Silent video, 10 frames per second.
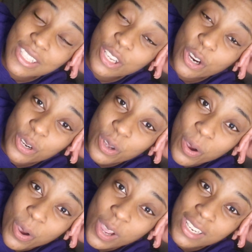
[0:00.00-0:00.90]
turn
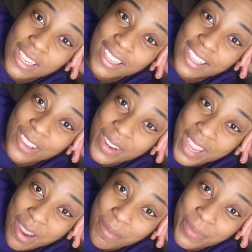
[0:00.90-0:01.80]
on your
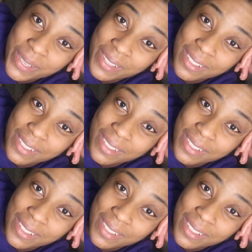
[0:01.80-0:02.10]
camera.